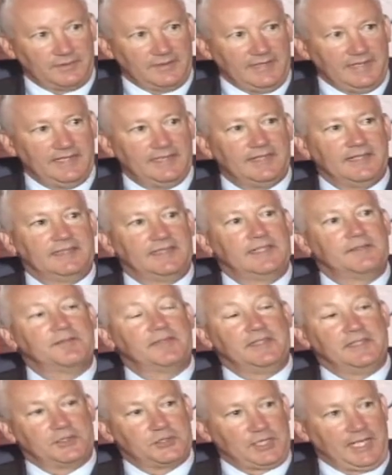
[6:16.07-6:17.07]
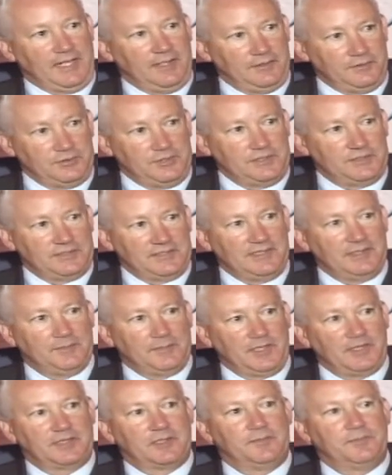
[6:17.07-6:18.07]
in and given the challenges in the
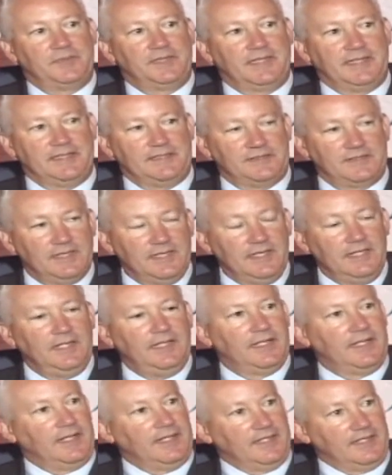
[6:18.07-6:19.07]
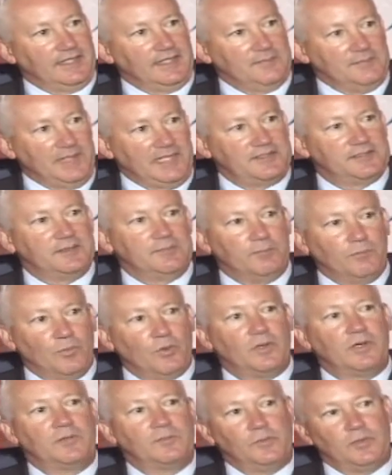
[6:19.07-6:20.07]
marketplace, it makes it
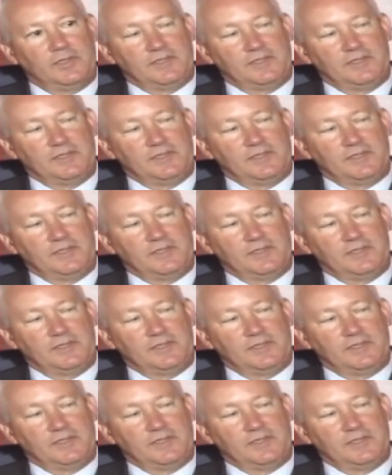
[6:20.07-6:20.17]
more and more